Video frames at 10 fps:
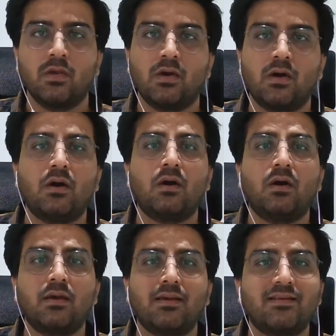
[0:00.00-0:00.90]

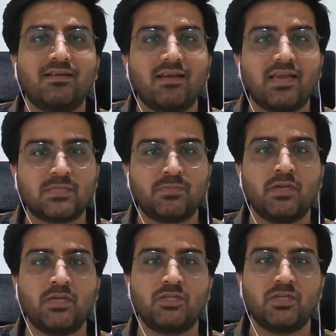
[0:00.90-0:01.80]
uh,
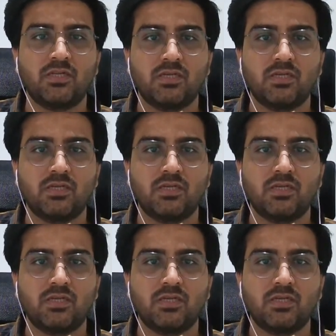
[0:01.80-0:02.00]
explanation.